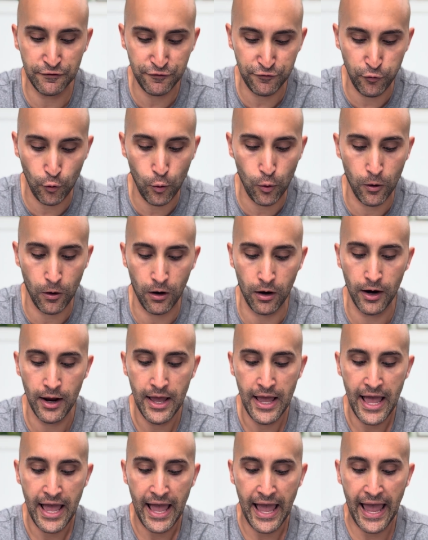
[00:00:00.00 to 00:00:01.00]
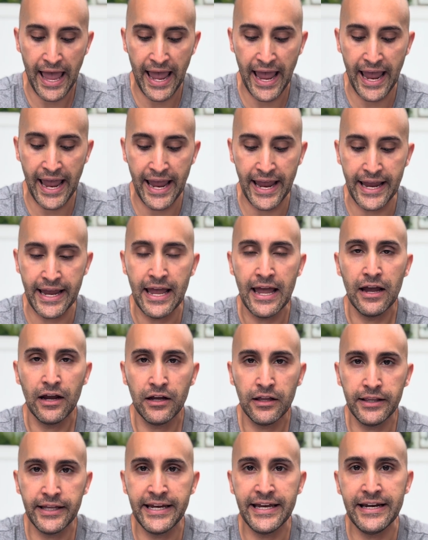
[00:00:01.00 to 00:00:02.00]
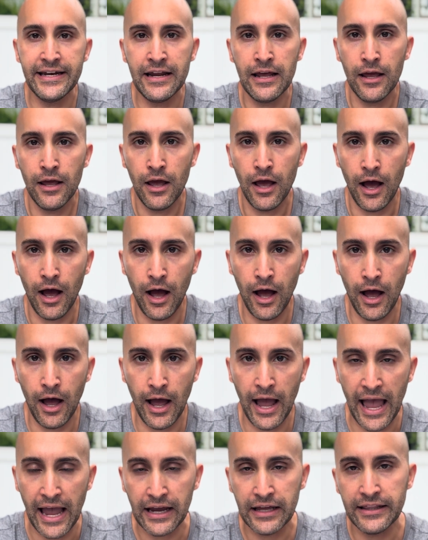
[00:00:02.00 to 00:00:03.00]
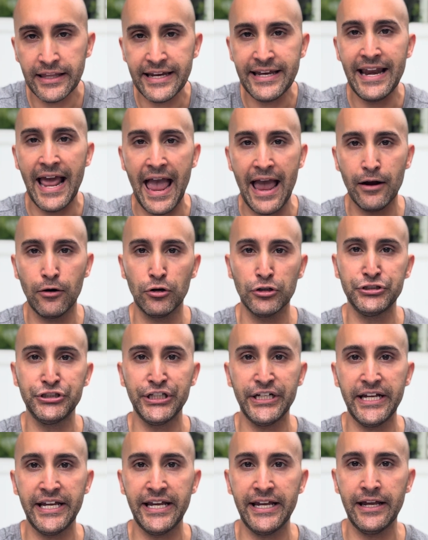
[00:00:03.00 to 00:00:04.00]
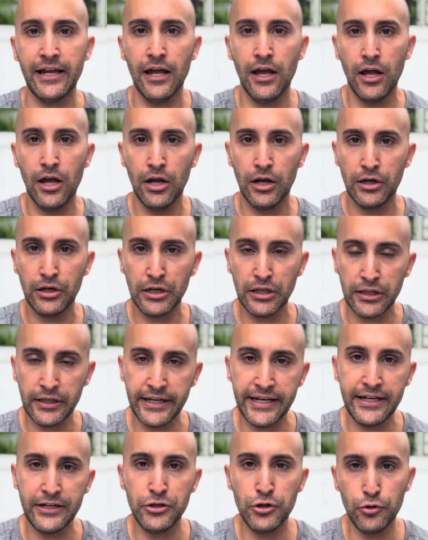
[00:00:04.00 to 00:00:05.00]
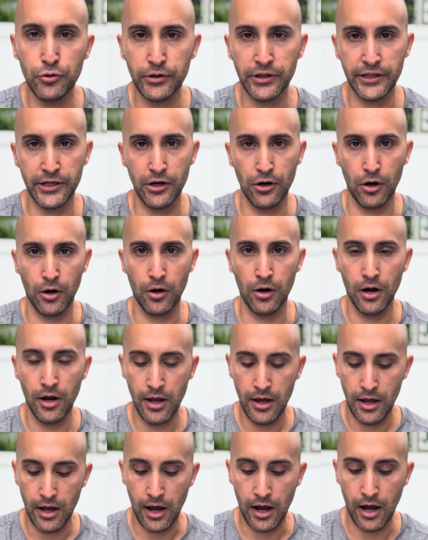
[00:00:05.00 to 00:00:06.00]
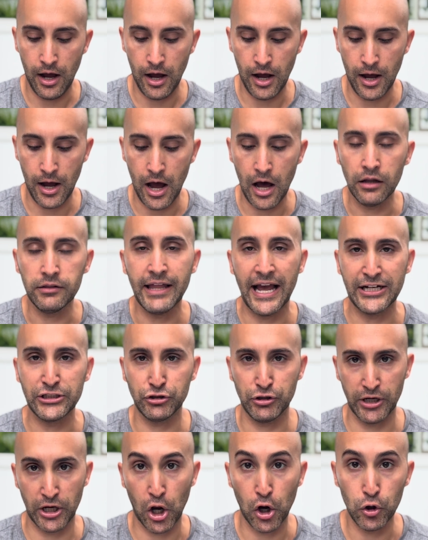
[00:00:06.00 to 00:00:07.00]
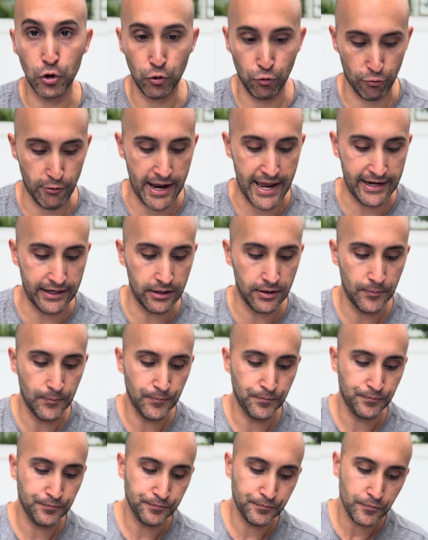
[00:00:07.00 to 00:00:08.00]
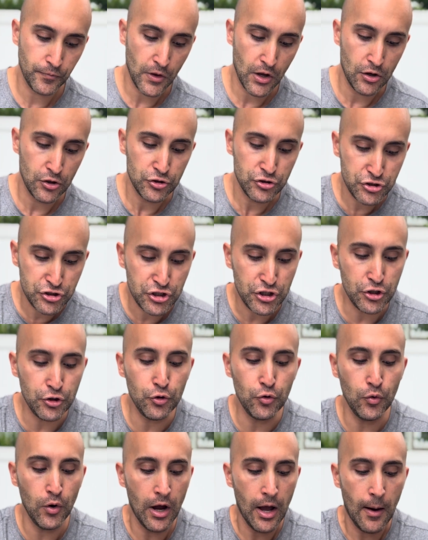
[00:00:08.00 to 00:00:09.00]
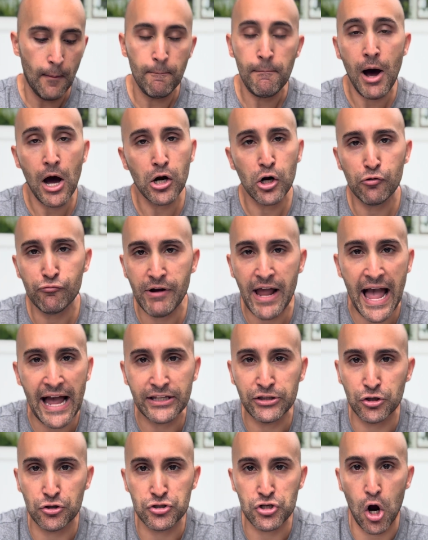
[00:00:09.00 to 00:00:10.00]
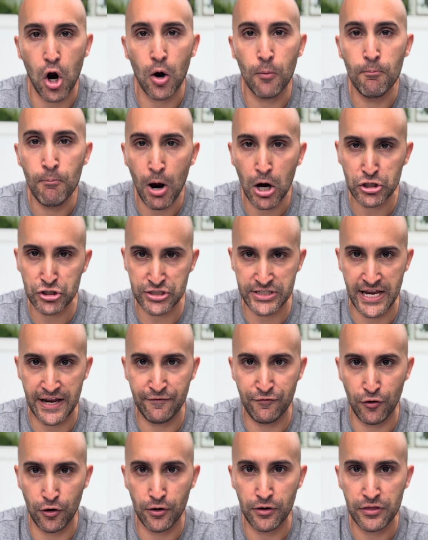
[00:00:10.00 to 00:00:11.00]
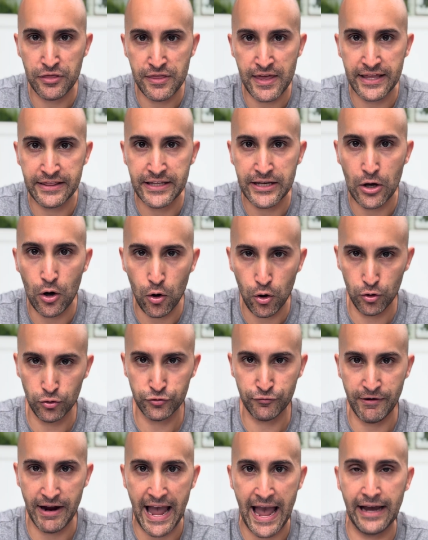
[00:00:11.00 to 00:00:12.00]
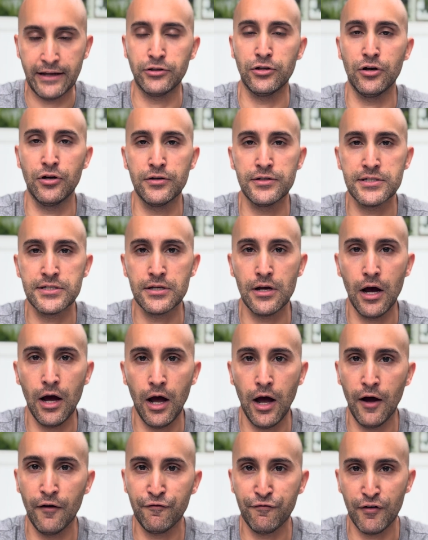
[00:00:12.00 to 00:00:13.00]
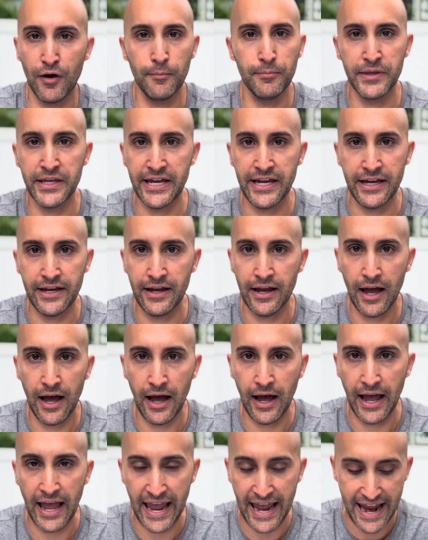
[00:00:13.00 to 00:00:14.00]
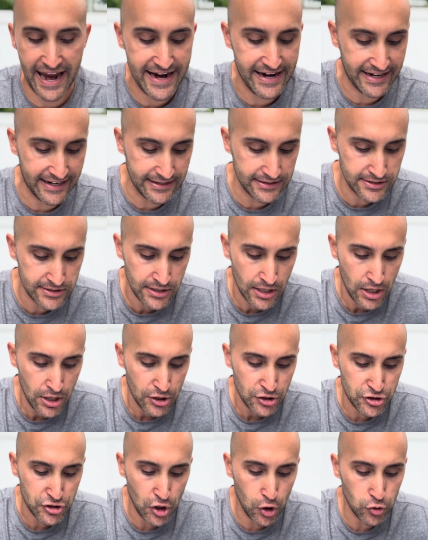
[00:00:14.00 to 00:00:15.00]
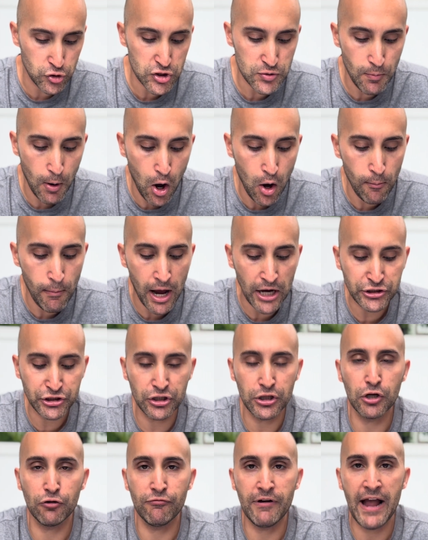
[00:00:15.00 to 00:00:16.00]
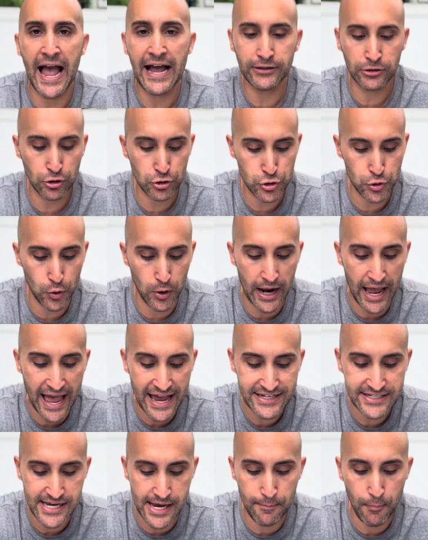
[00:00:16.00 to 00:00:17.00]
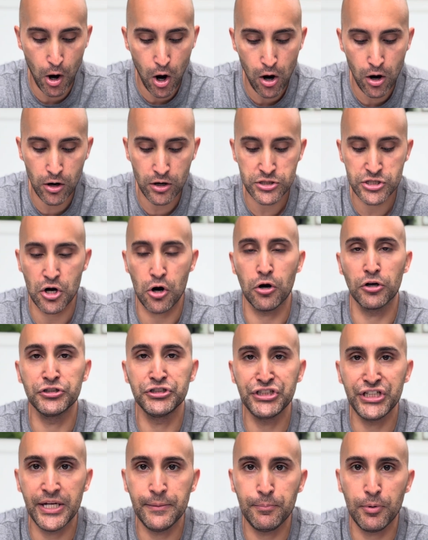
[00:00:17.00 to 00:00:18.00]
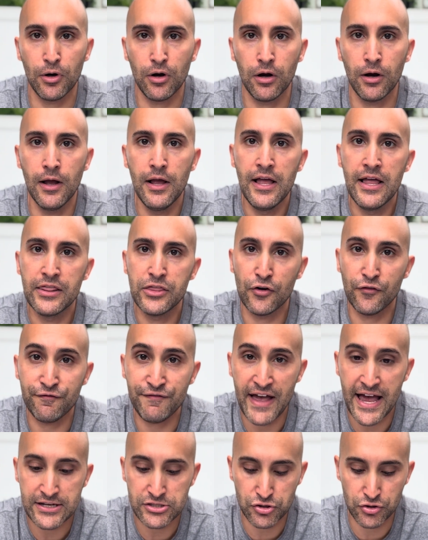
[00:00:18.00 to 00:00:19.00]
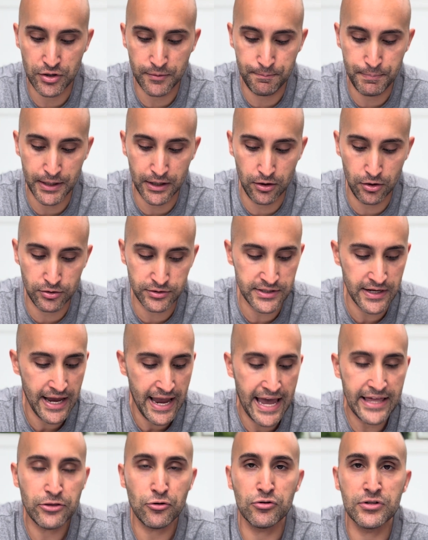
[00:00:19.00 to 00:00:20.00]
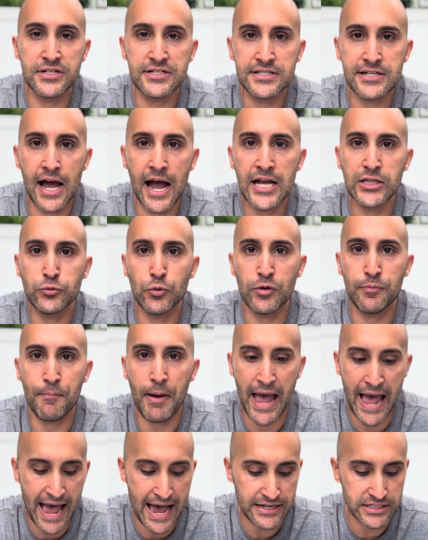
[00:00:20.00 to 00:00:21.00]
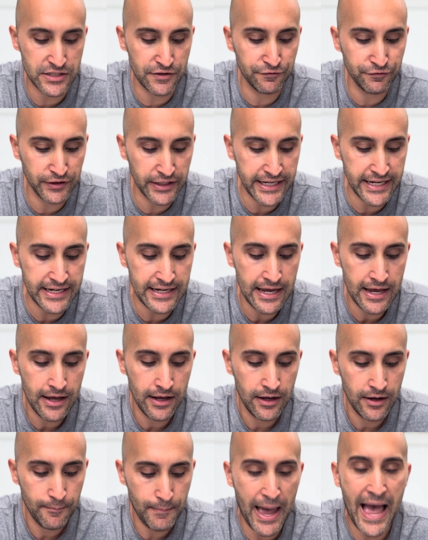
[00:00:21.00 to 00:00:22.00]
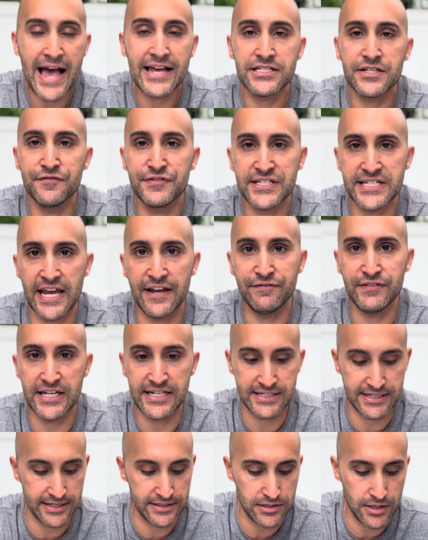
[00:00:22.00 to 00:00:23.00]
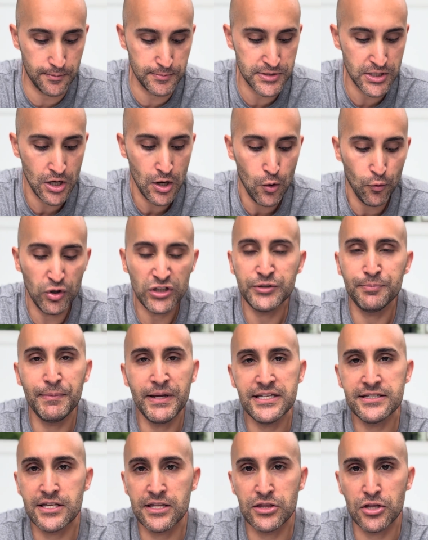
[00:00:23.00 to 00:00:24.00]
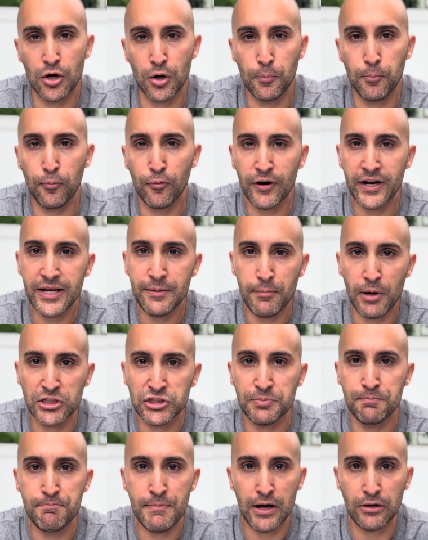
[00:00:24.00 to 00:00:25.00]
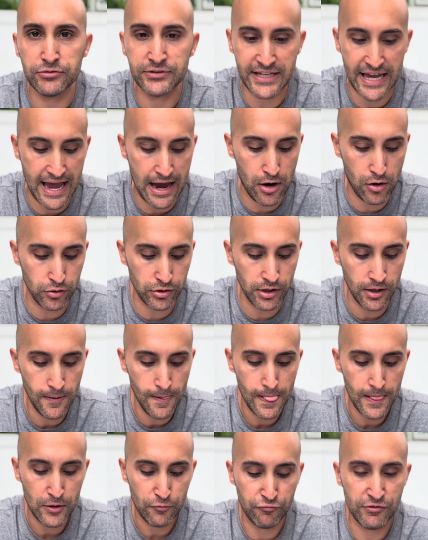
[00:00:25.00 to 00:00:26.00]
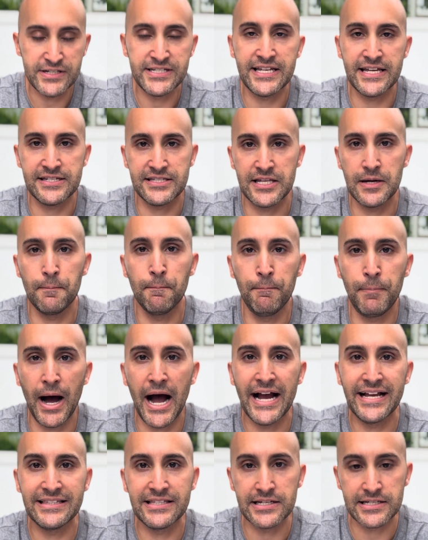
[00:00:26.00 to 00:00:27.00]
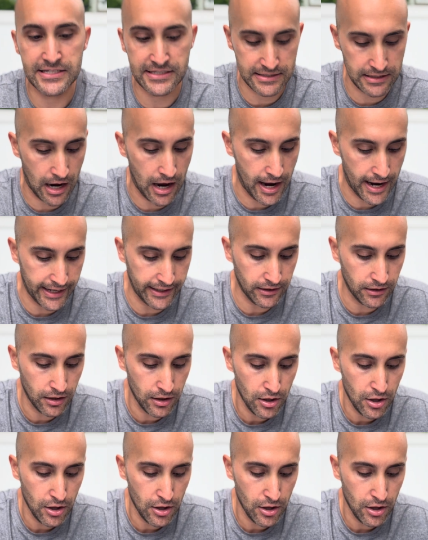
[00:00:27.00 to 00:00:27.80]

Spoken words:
for a clean energy, clean nuclear electric grid. 2, modern reactors are much safer than the old reactors from the 80s. So small modular reactors, or SMRs, are cheaper, they're faster to build, and they're designed with passive safety systems, which means that they're pretty much meltdown resistant by design.